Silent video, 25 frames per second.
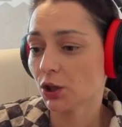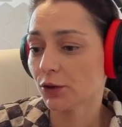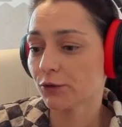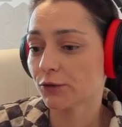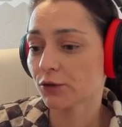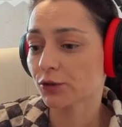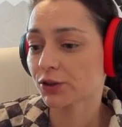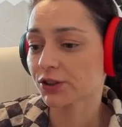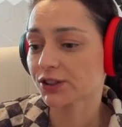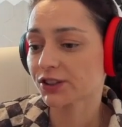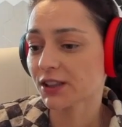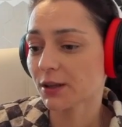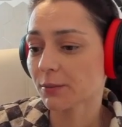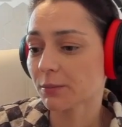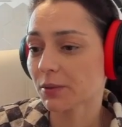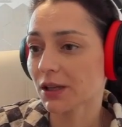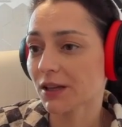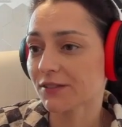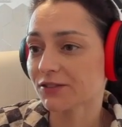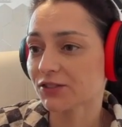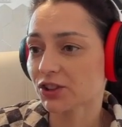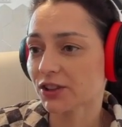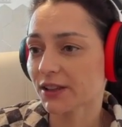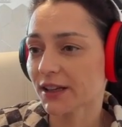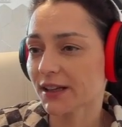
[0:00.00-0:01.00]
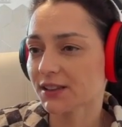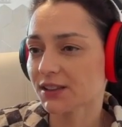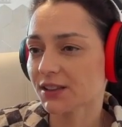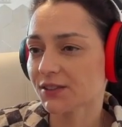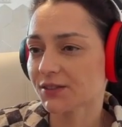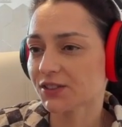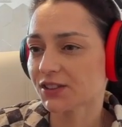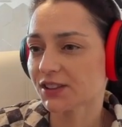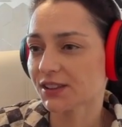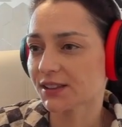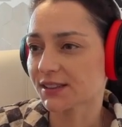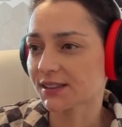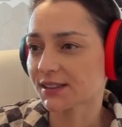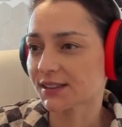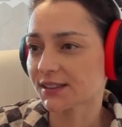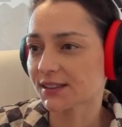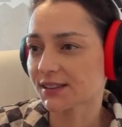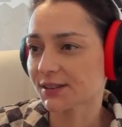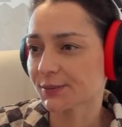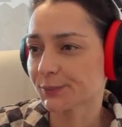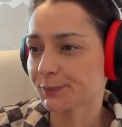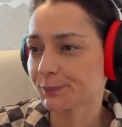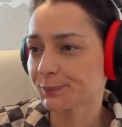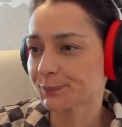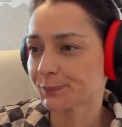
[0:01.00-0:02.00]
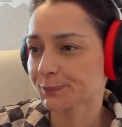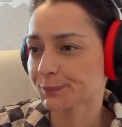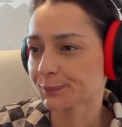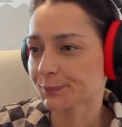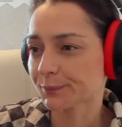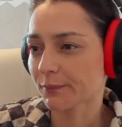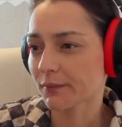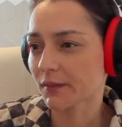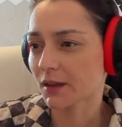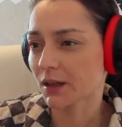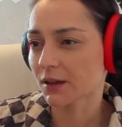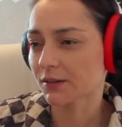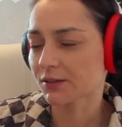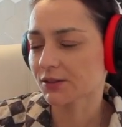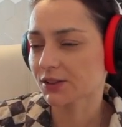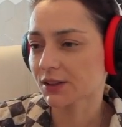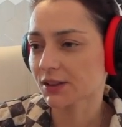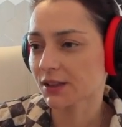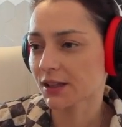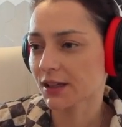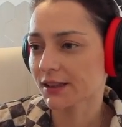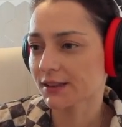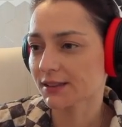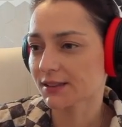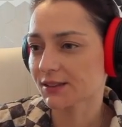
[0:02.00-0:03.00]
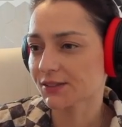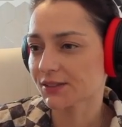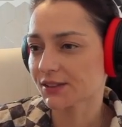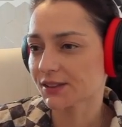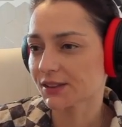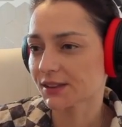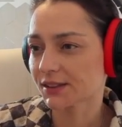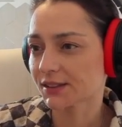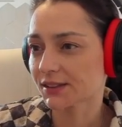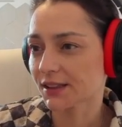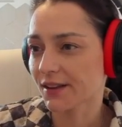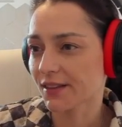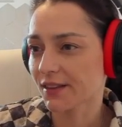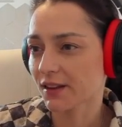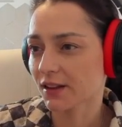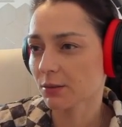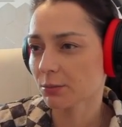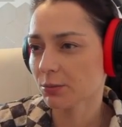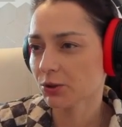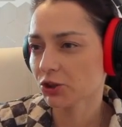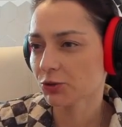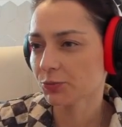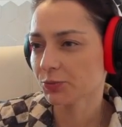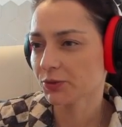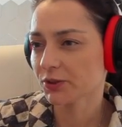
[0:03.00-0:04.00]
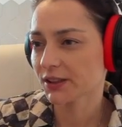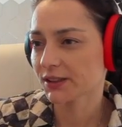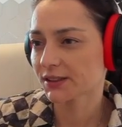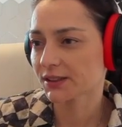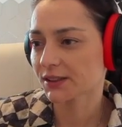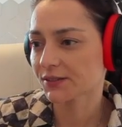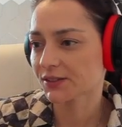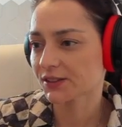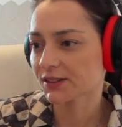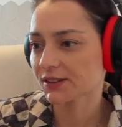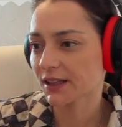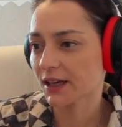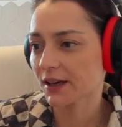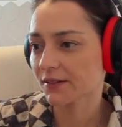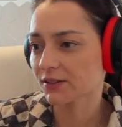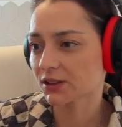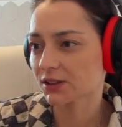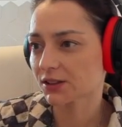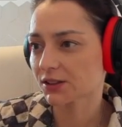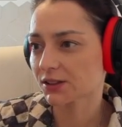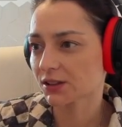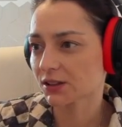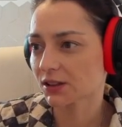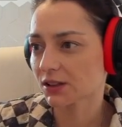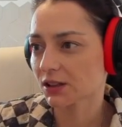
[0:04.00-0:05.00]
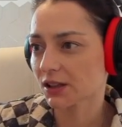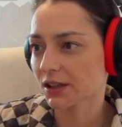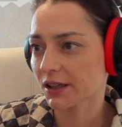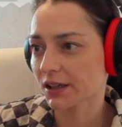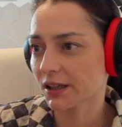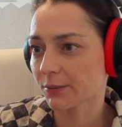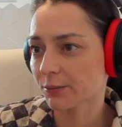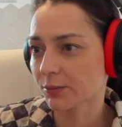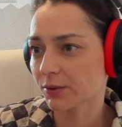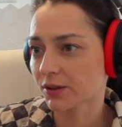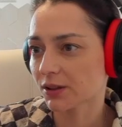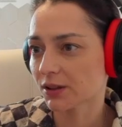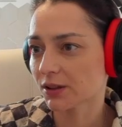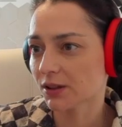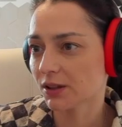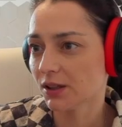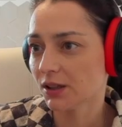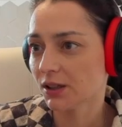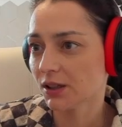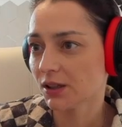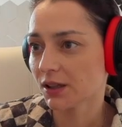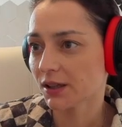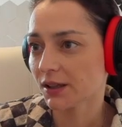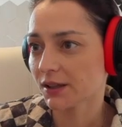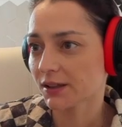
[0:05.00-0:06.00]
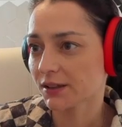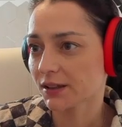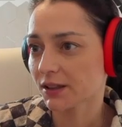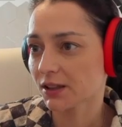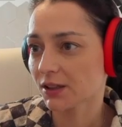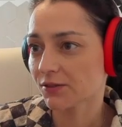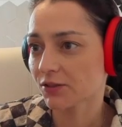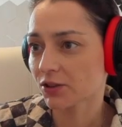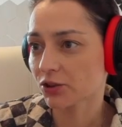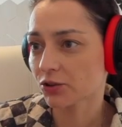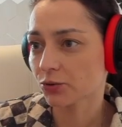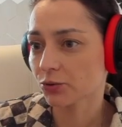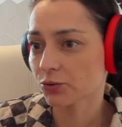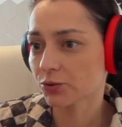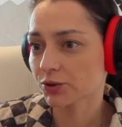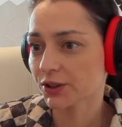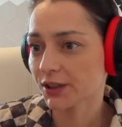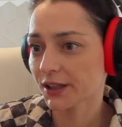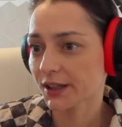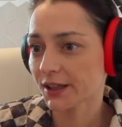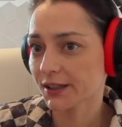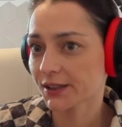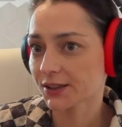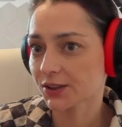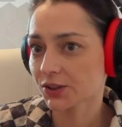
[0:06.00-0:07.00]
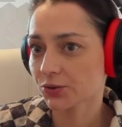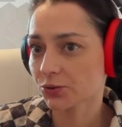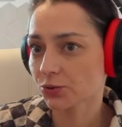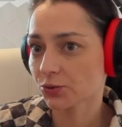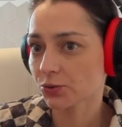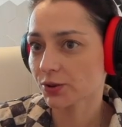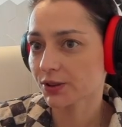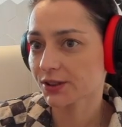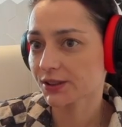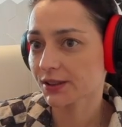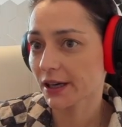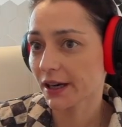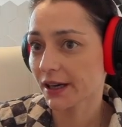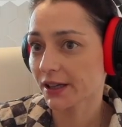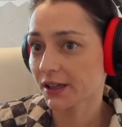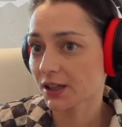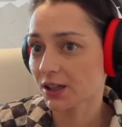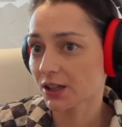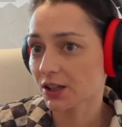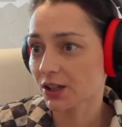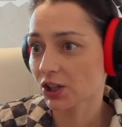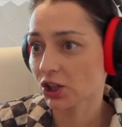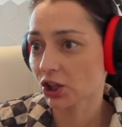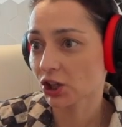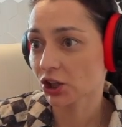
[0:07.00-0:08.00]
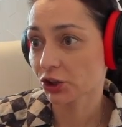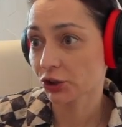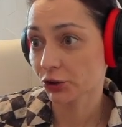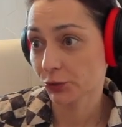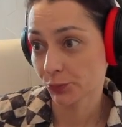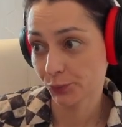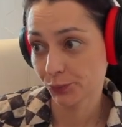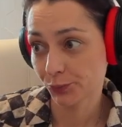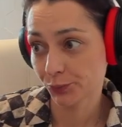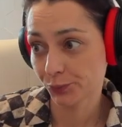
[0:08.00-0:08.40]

for example after knight f6 after knight f6 I think bishop takes f7 is gonna happen and then if the rook takes the rook is hanging here